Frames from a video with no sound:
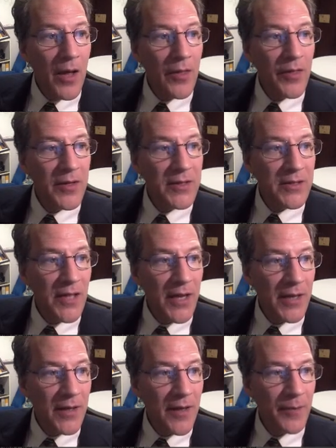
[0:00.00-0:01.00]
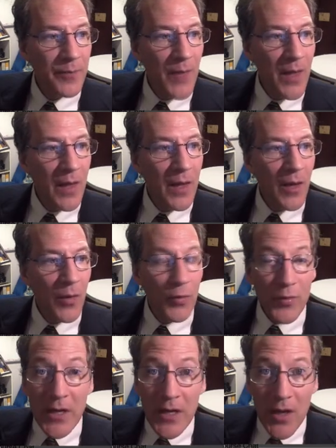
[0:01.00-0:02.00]
Things like
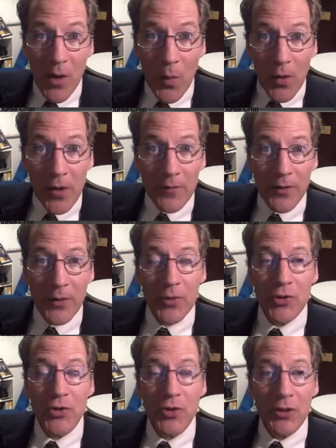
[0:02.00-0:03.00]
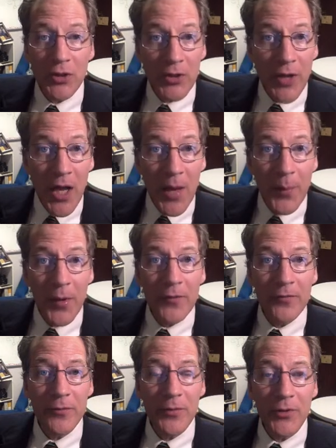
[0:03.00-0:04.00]
reading a work of literature, looking up
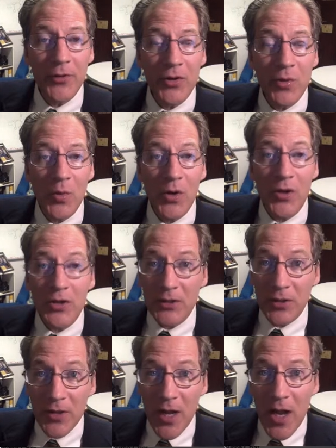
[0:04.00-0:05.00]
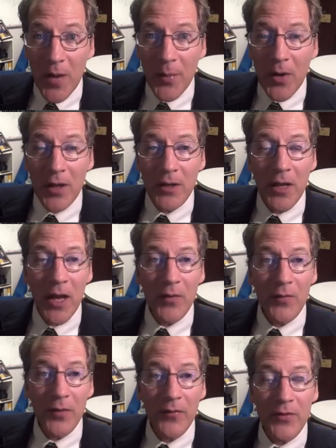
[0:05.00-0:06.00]
unfamiliar words, looking up
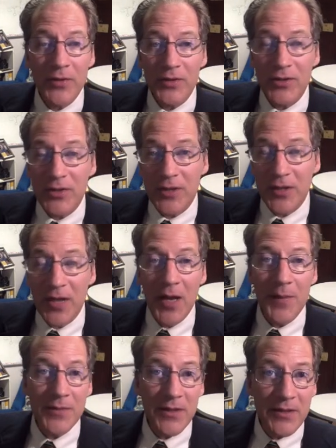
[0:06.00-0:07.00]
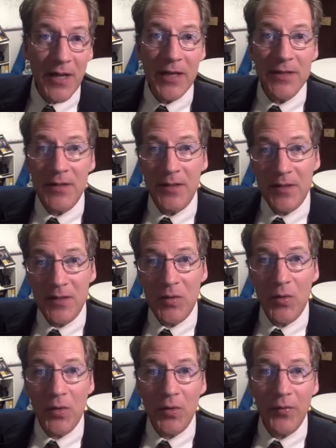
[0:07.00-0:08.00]
online references to names and dates and
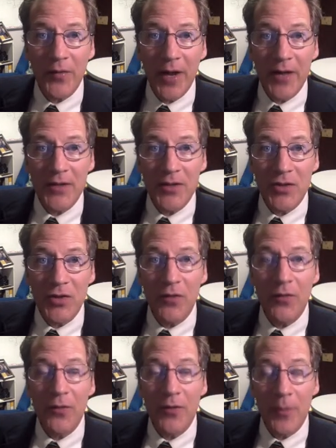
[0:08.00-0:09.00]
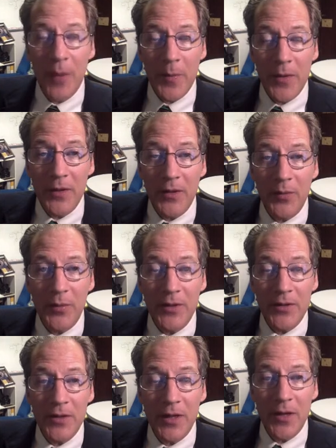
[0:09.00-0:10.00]
historical facts and so forth that might be a little
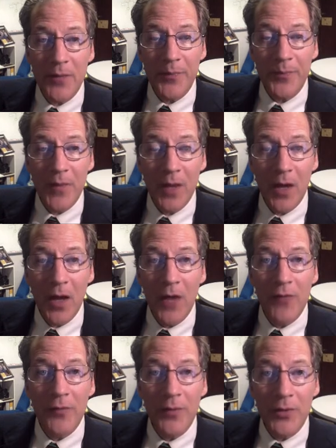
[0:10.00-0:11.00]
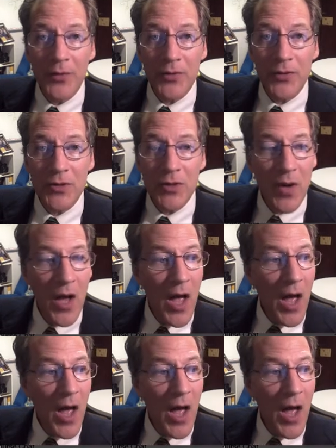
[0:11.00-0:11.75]
bit unfamiliar to you.